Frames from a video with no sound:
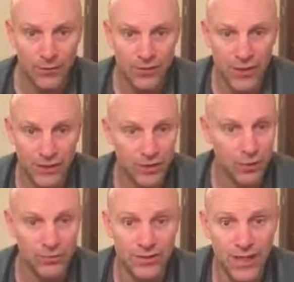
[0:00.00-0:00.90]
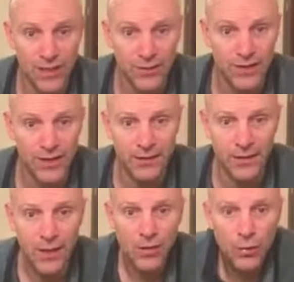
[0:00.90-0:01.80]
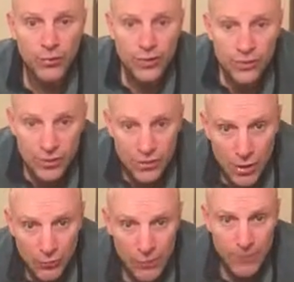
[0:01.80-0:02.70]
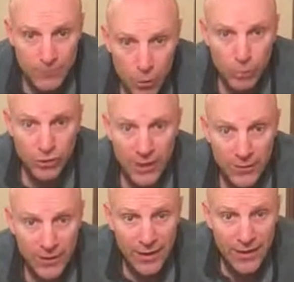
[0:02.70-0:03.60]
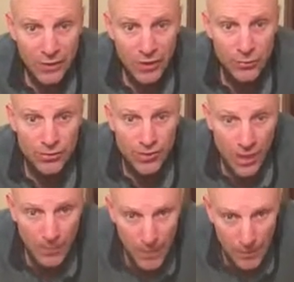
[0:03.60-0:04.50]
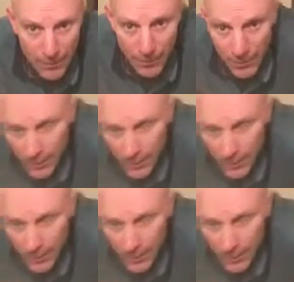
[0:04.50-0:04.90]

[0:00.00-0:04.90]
can just let the shoulders down here, or you can just really push down here, the shoulders come up,